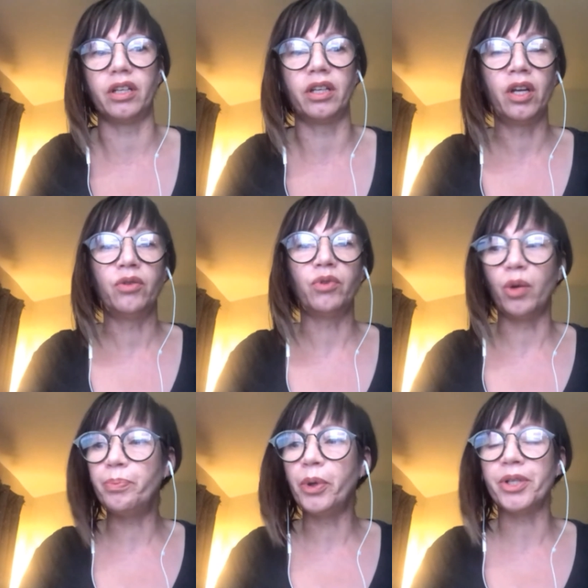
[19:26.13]

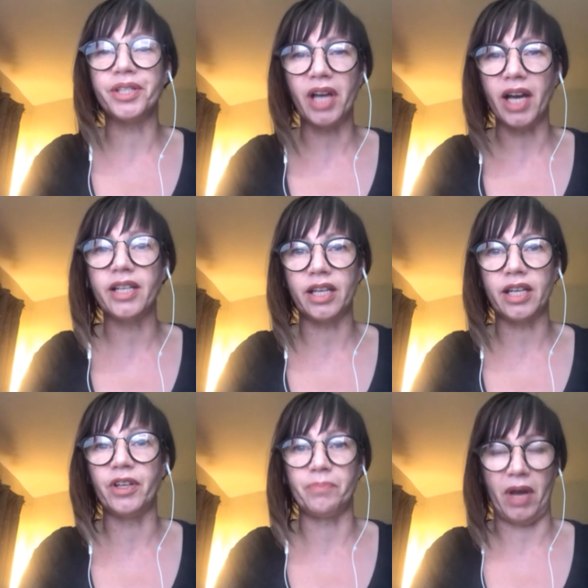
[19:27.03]
robust scientific
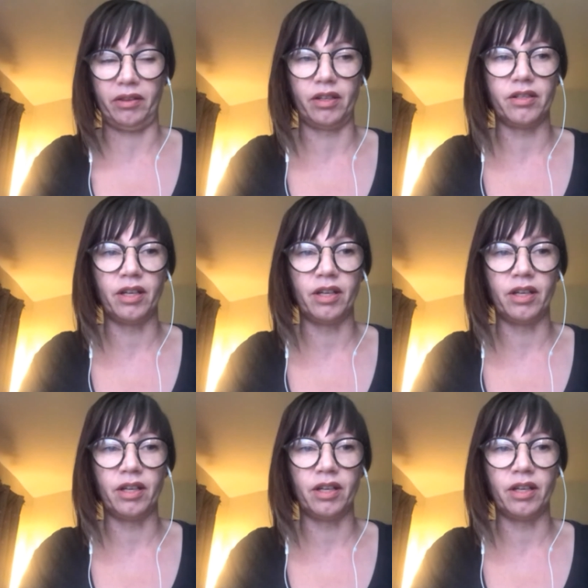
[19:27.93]
methods.